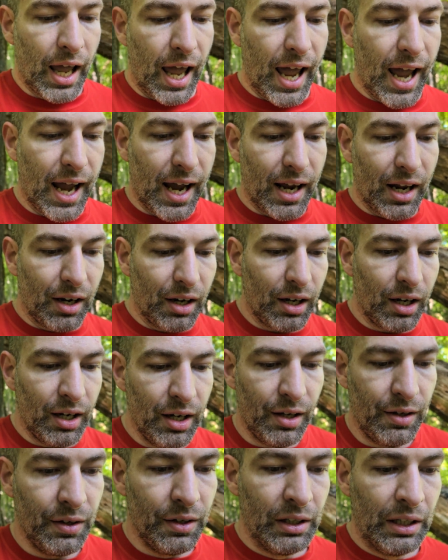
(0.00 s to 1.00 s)
And
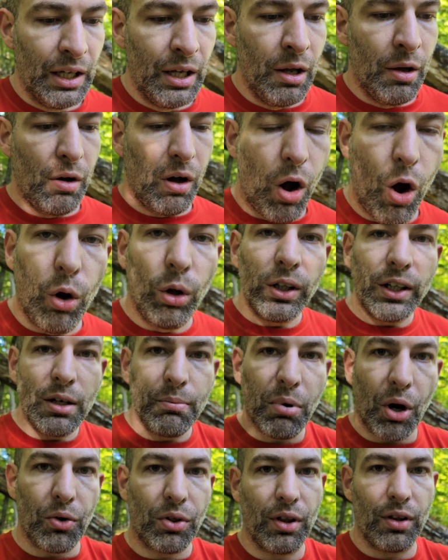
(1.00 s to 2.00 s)

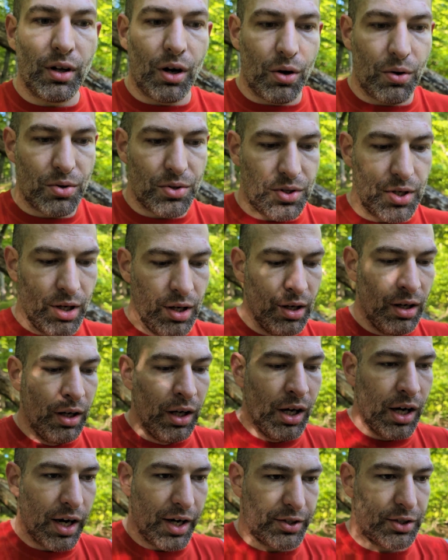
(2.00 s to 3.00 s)
holding both of those
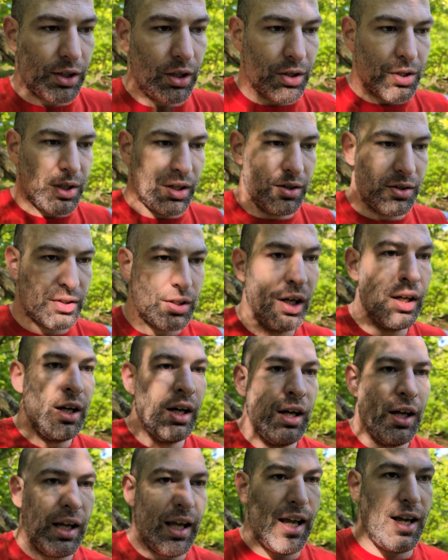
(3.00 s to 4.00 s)
assertions
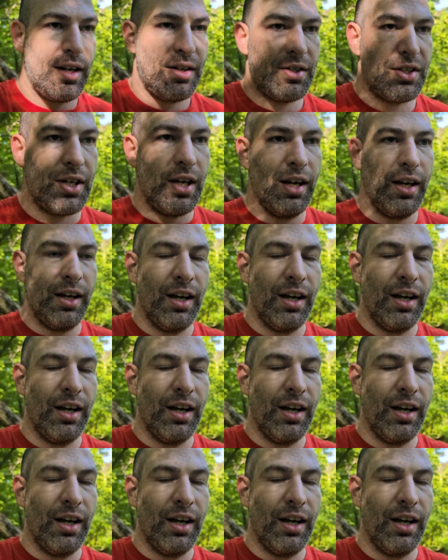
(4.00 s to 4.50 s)
is,